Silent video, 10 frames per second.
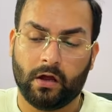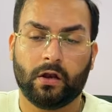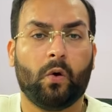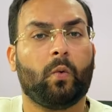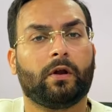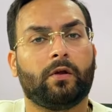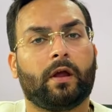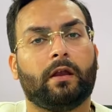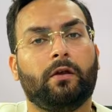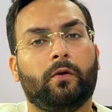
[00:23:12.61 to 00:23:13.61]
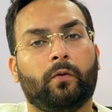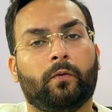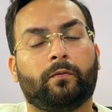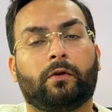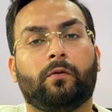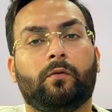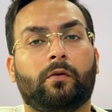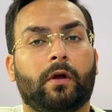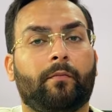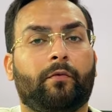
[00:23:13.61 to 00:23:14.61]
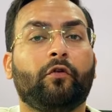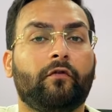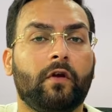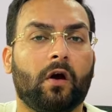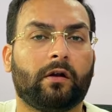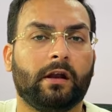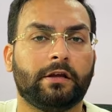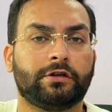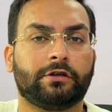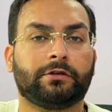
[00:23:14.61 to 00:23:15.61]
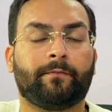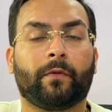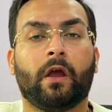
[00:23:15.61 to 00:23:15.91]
Now what you can do to improve your relationship,